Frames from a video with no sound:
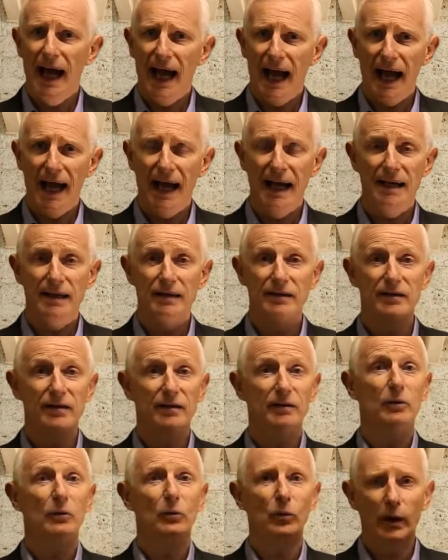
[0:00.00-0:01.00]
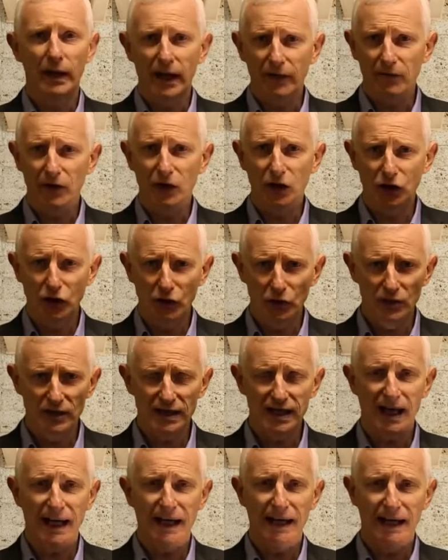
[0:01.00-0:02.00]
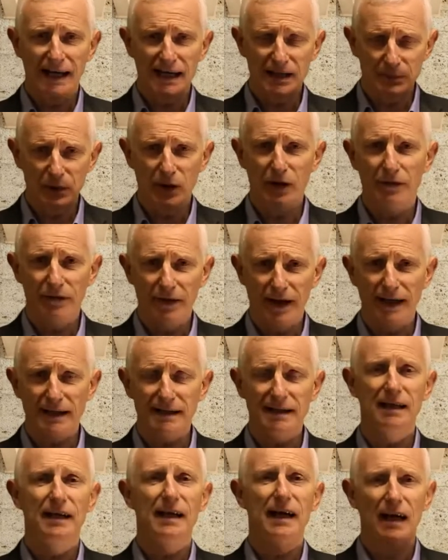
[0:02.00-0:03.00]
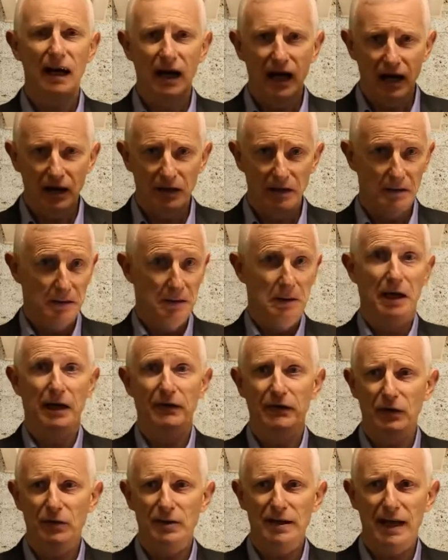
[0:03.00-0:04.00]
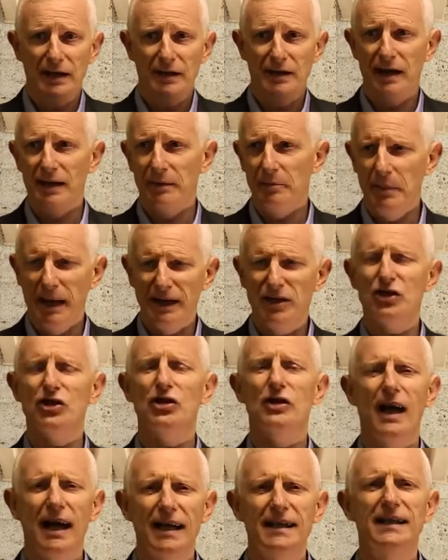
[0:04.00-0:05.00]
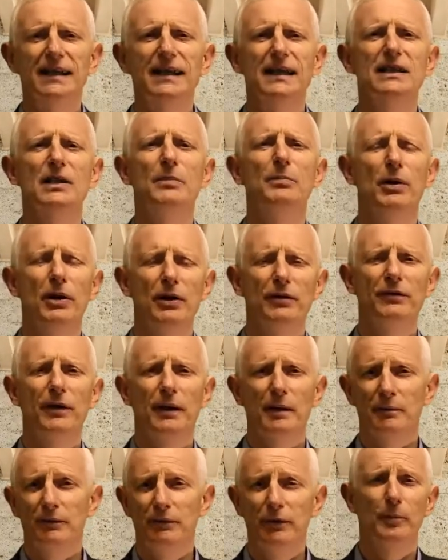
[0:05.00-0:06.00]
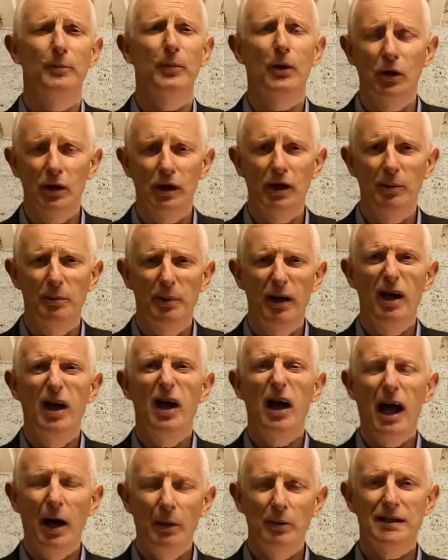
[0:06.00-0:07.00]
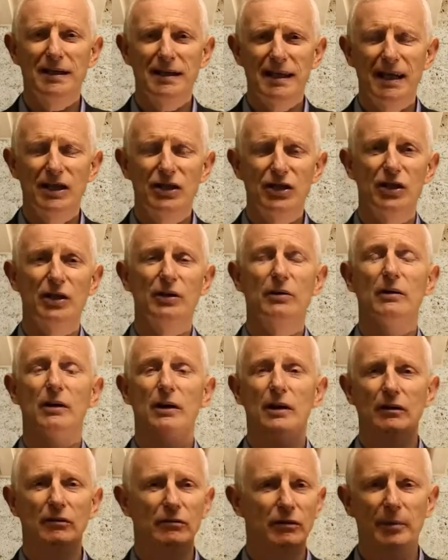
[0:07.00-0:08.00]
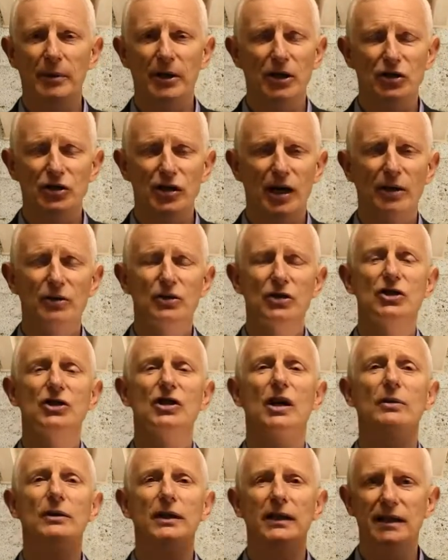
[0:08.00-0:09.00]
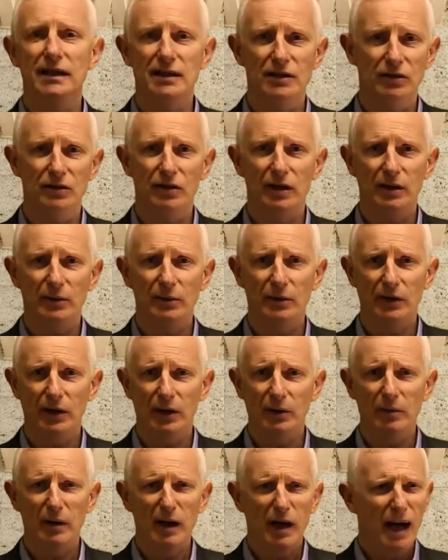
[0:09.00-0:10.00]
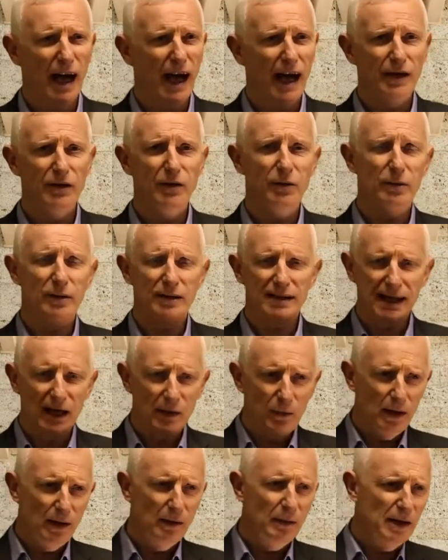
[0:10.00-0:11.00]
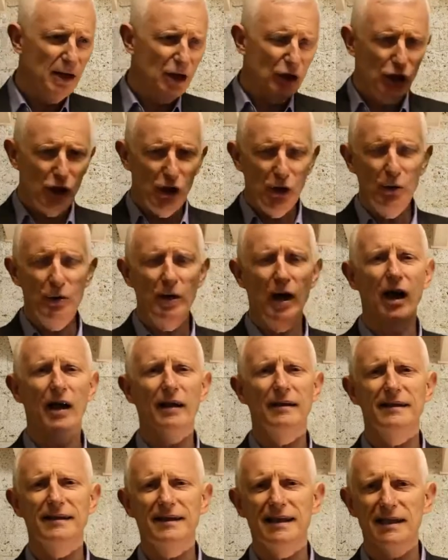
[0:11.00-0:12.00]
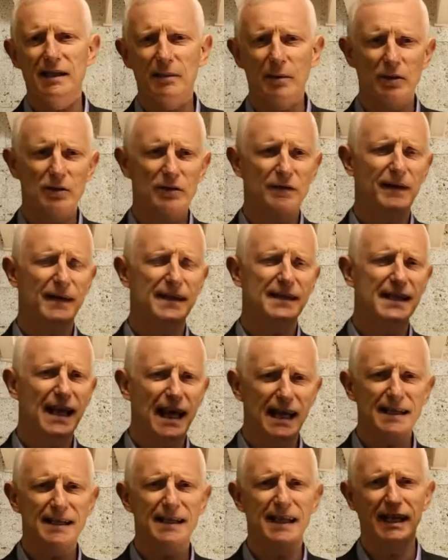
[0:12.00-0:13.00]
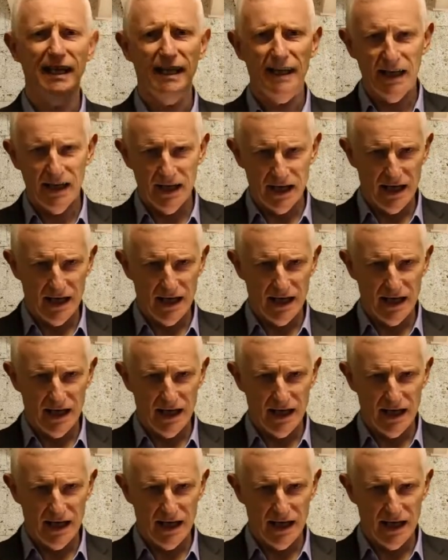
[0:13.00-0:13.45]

and whatever you say is perfect, if you said Manchester United is the perfect football club, I would say to you, rubbish. I just totally disagree with you. And you could say, well, Kew Gardens is the most fantastic